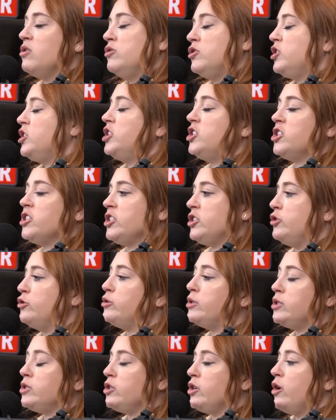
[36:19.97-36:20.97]
she just
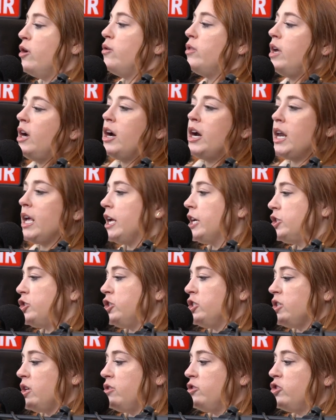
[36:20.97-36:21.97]
chooses to go there, and I guess
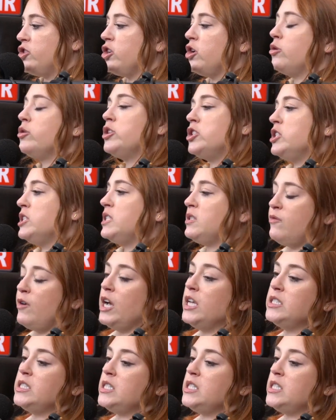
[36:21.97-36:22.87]
she's on the show because she's friends,